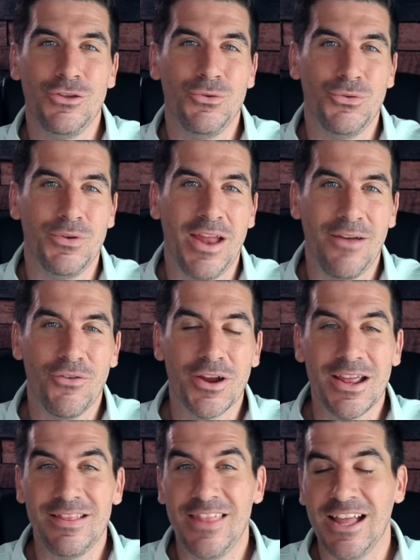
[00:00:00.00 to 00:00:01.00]
you never
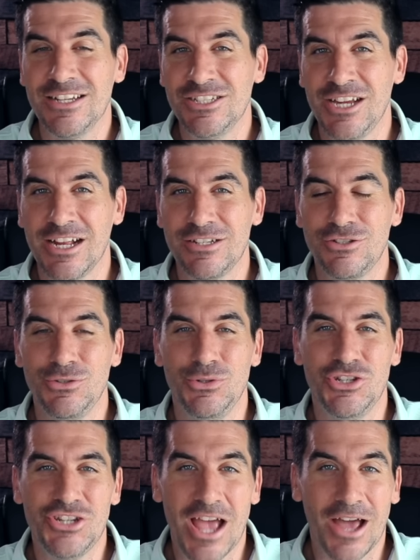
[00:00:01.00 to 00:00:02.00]
get that chance to
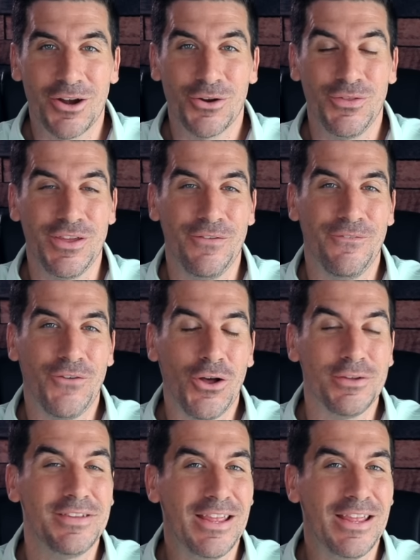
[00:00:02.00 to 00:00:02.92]
shatter the false